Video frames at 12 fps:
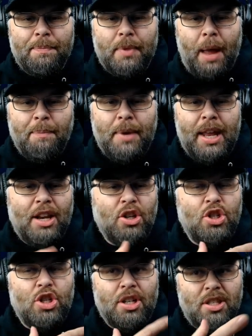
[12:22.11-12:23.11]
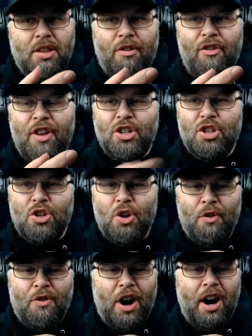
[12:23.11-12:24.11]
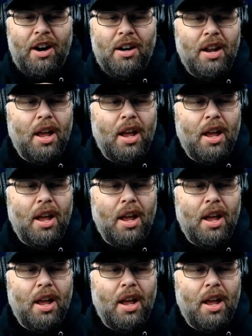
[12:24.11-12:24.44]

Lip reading: I'm getting just the fish so far.